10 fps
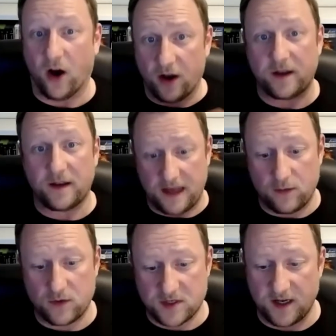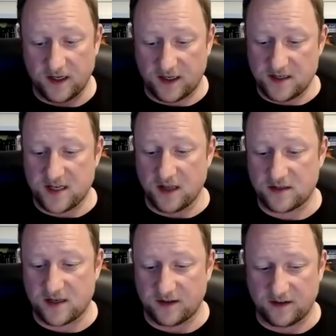I there was a, a,
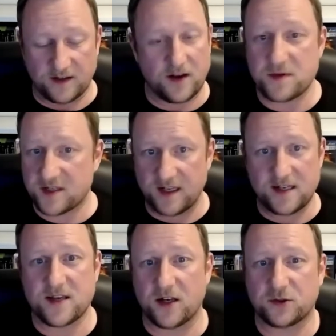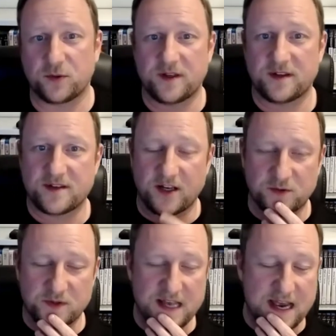consultant that I'm still in touch with, touch
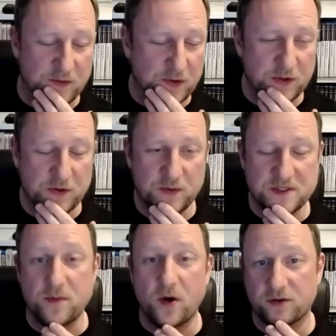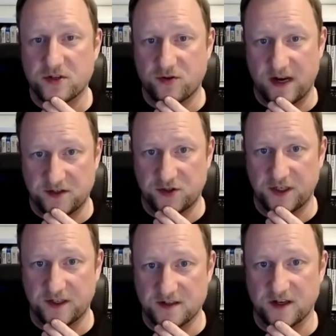with now, who was a
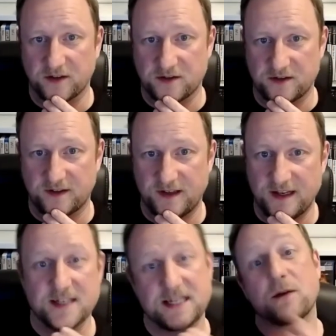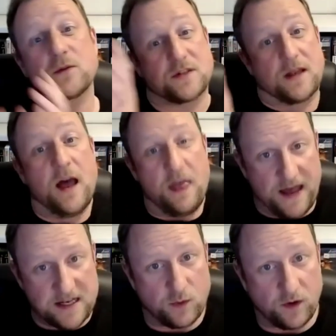microstrategy consultant because yep. that's
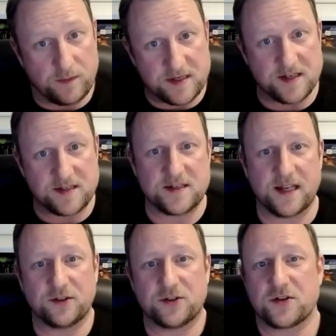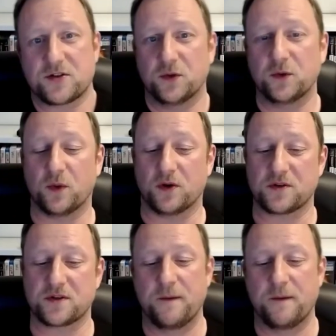that's what yep. the business intelligence tool was.